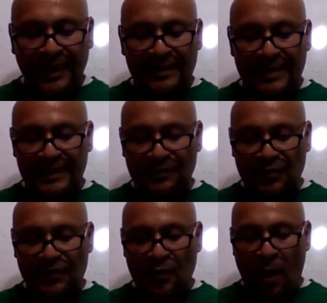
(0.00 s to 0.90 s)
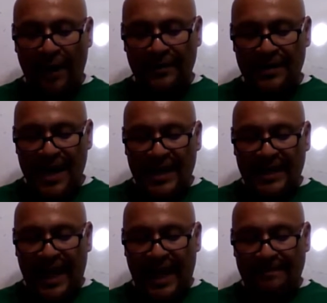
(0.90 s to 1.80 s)
This moving water
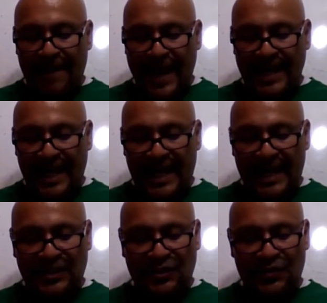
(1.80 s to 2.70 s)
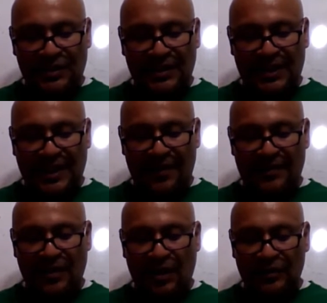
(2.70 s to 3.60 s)
can make electricity. There
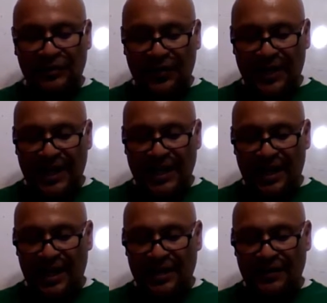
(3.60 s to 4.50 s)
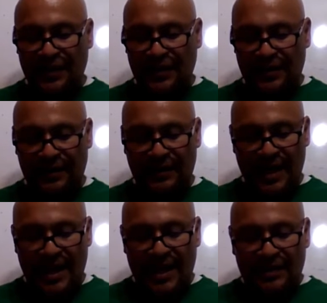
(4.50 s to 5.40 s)
is also heat under the earth
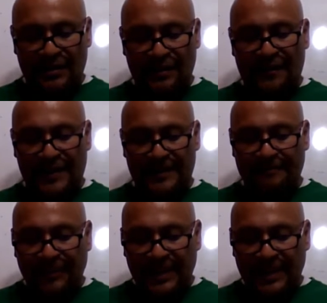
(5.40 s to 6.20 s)
surface.